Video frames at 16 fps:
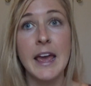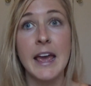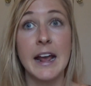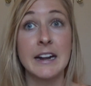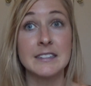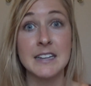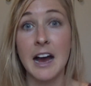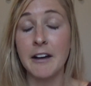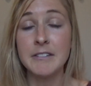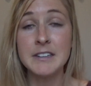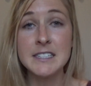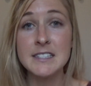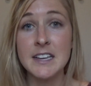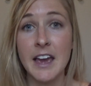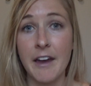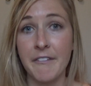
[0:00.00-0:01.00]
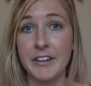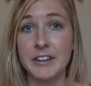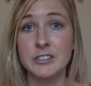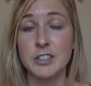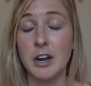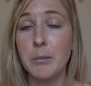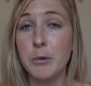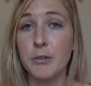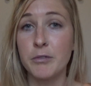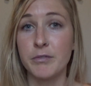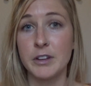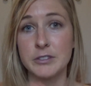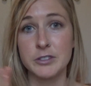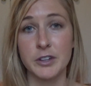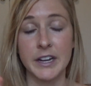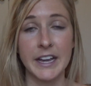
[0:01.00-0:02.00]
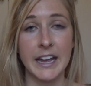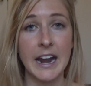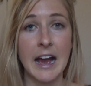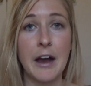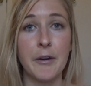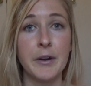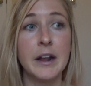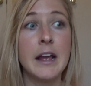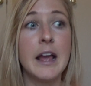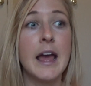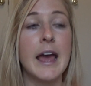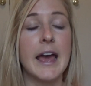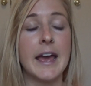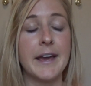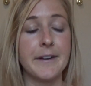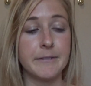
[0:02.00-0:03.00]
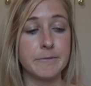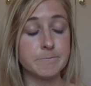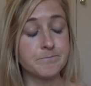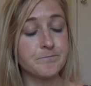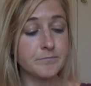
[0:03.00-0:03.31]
And it's obviously having trouble filtering it out and